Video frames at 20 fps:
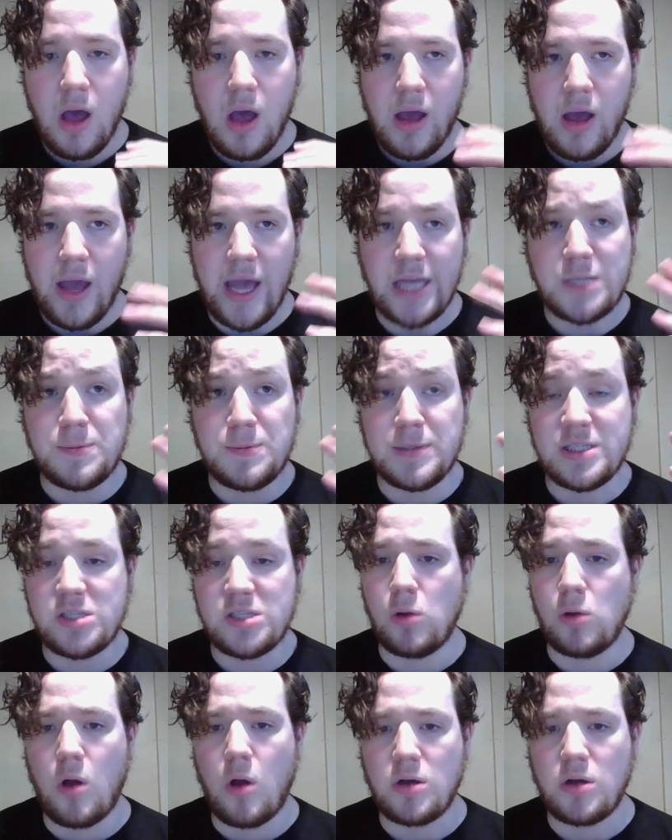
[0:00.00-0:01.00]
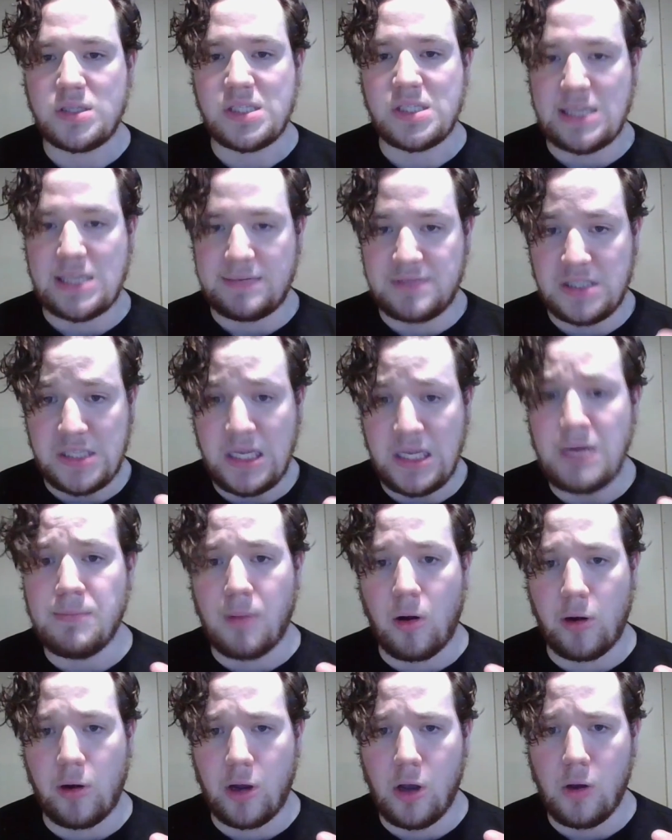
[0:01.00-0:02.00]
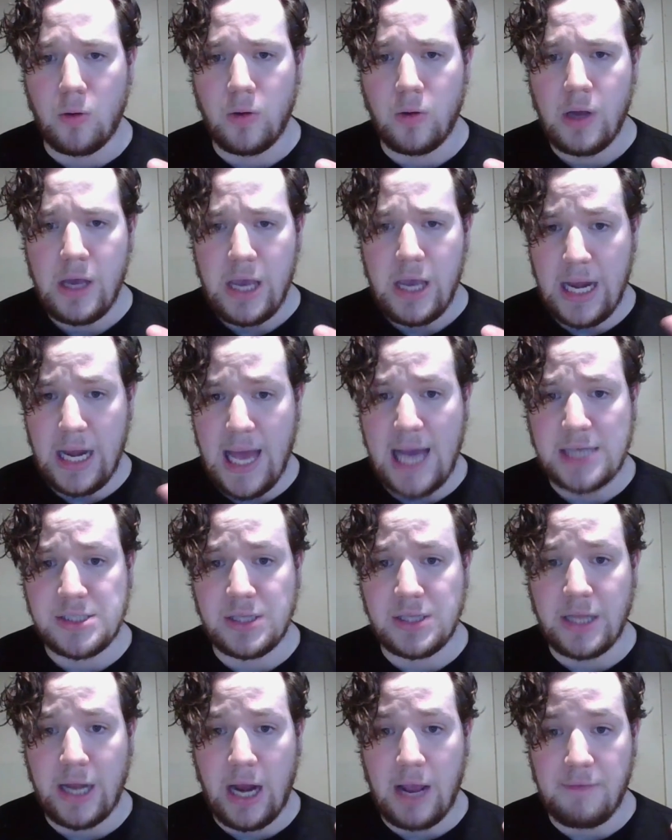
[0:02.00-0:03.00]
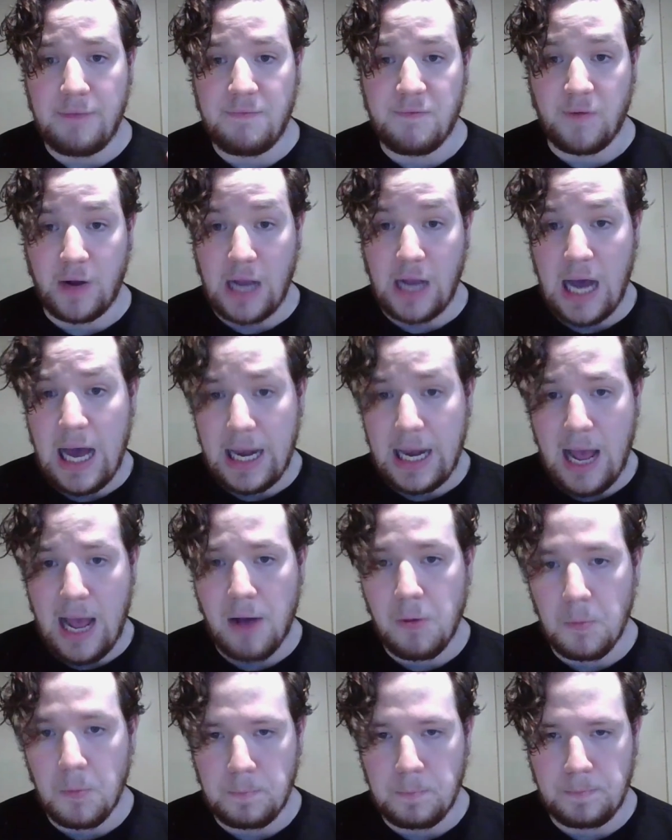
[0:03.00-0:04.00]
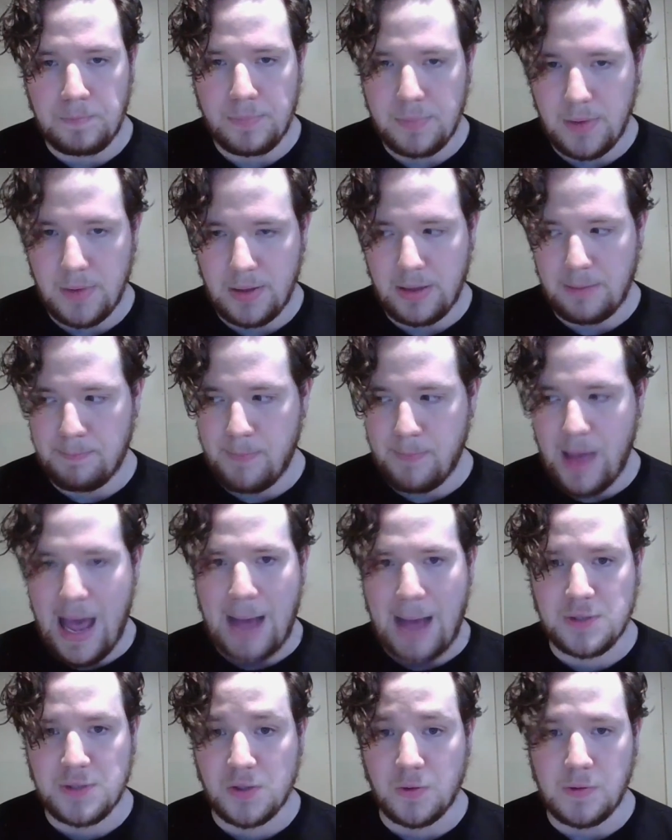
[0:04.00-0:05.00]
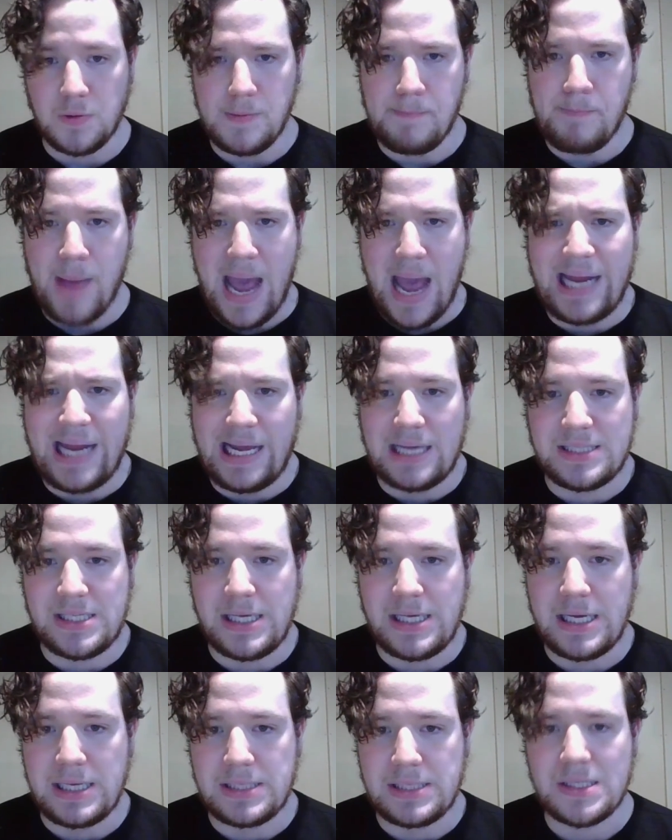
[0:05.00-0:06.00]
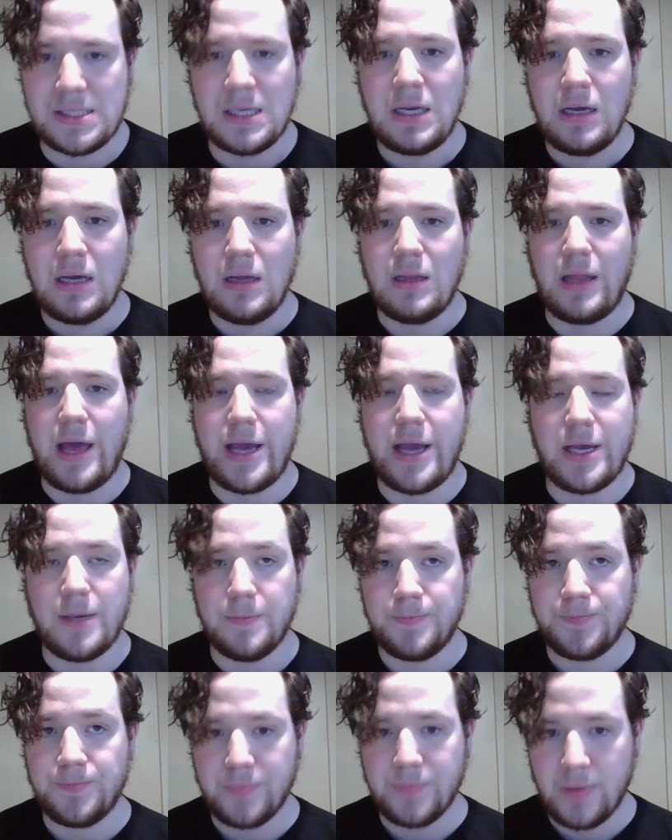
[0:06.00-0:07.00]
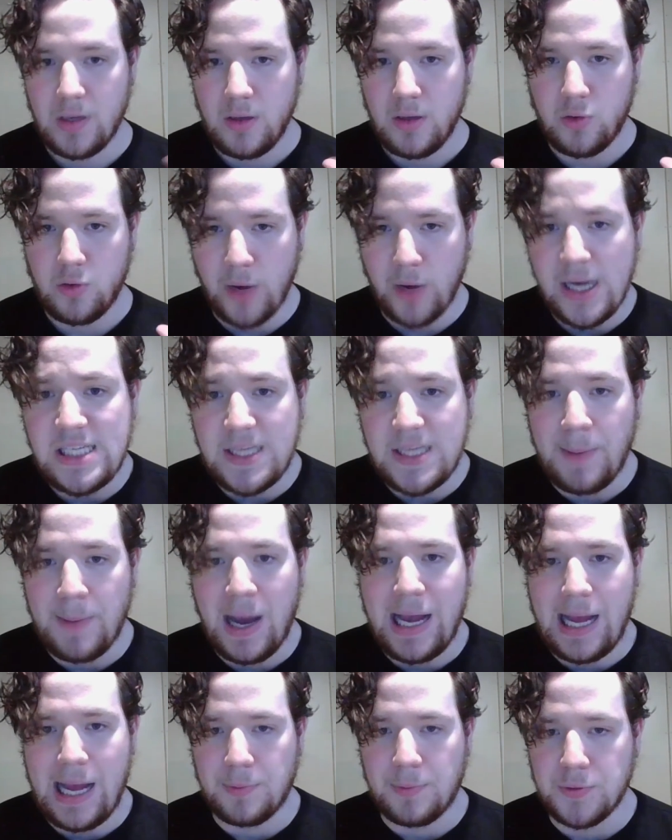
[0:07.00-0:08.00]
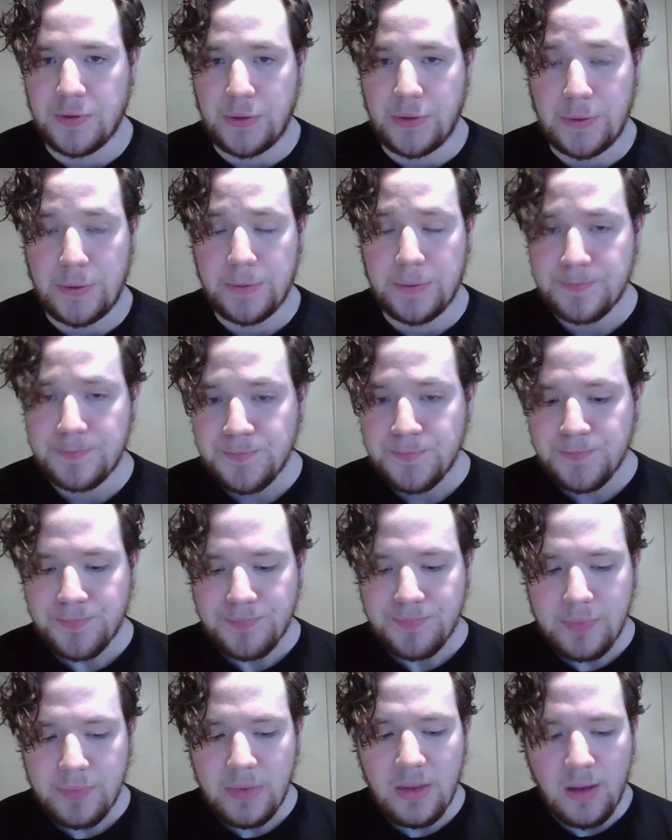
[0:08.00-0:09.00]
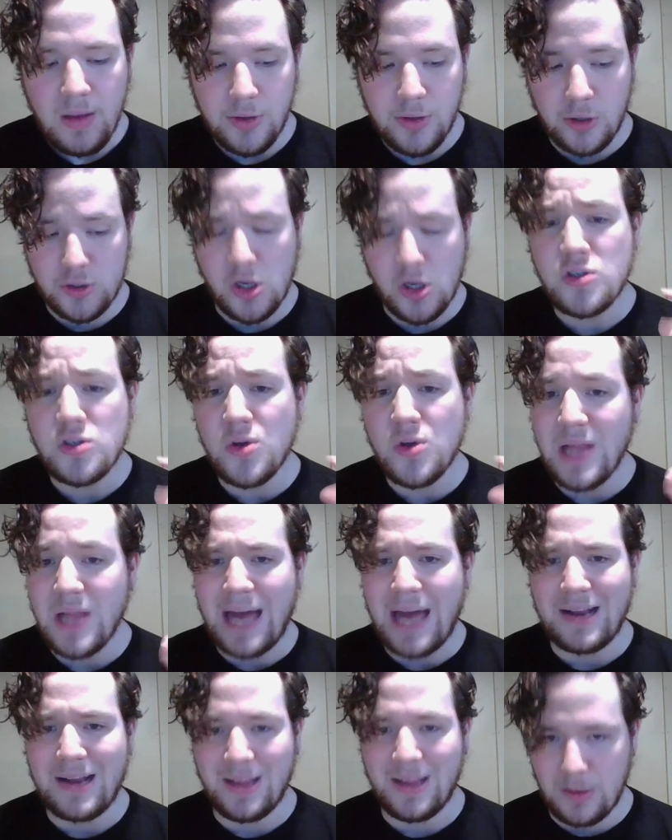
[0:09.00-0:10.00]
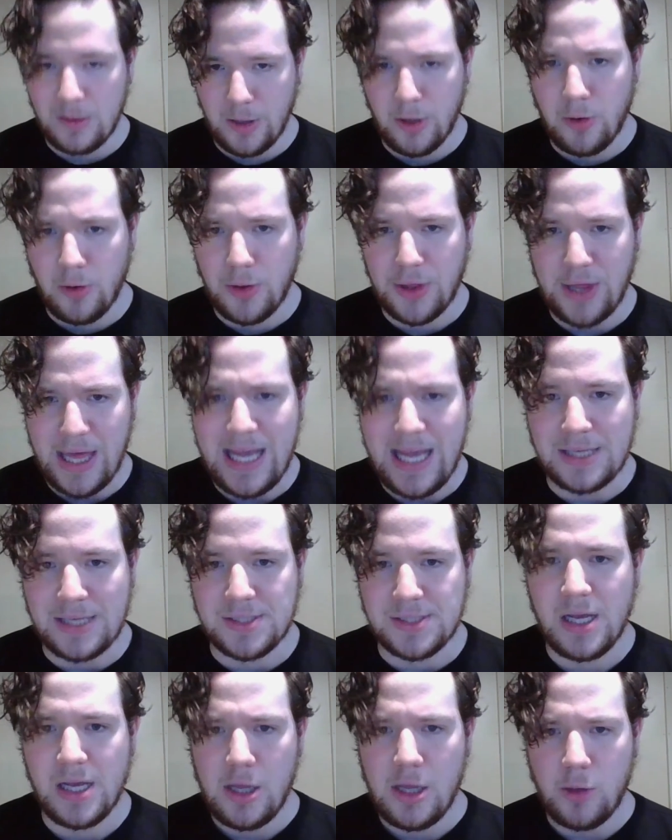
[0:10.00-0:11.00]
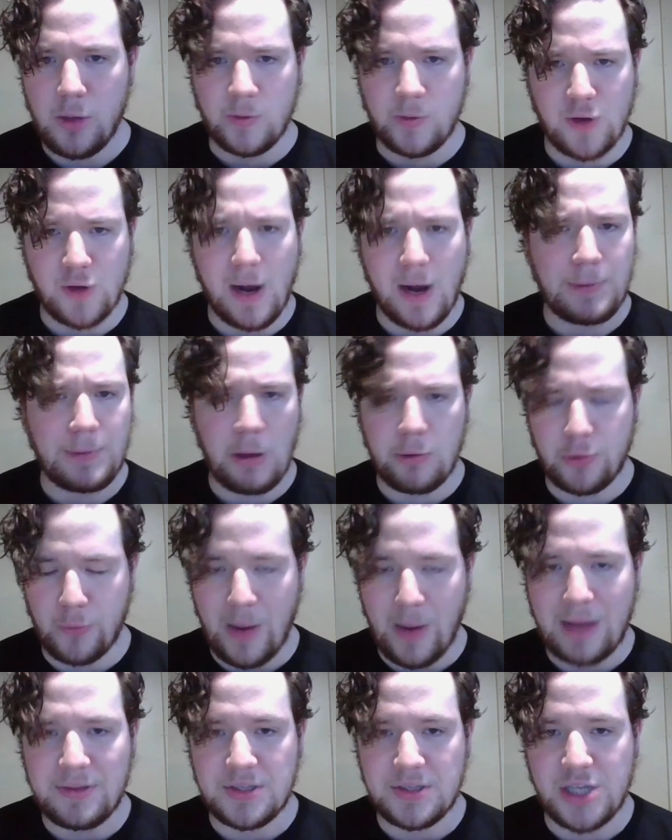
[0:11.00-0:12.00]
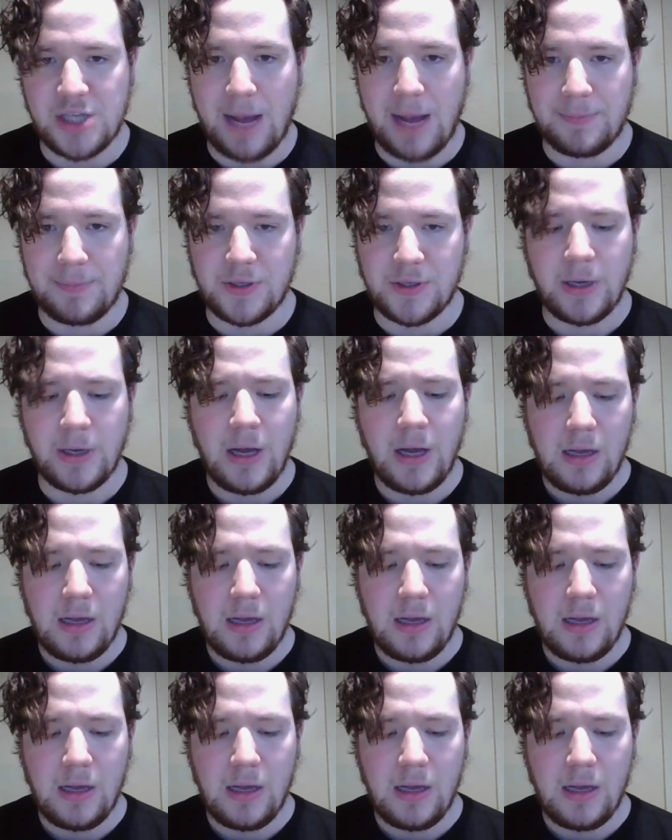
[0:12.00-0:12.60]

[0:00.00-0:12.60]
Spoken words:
It's been so long since I've seen Marco in action that I forgot how absolutely badass he is. Like, crazy pineapple dude. There's also a lot of, like, little things that were dropped all throughout this chapter.